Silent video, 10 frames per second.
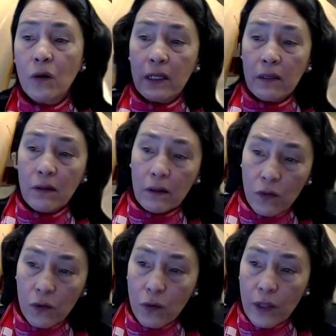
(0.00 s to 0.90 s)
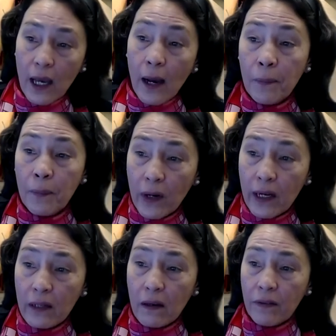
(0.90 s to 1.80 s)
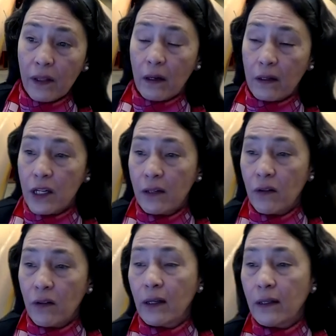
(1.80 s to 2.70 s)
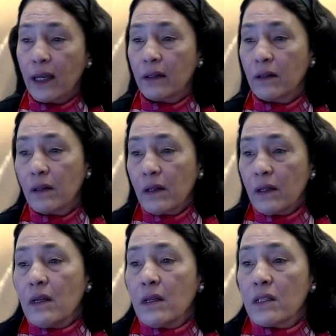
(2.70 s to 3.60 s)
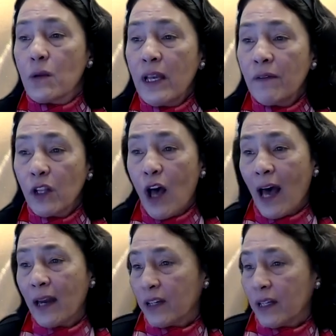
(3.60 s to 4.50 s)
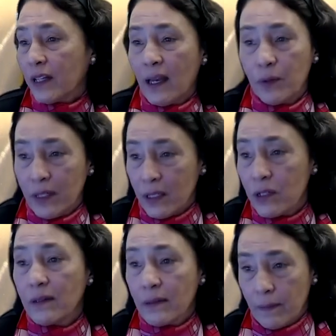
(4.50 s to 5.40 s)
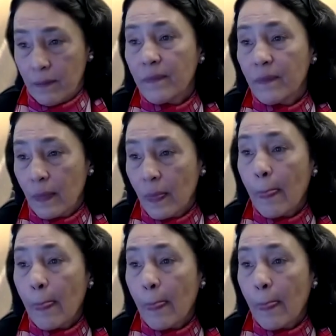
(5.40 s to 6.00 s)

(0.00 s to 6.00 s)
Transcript: into the upgrade of the Large Hadron mm-hmm. Collider. So we have a lot of collaboration. We do,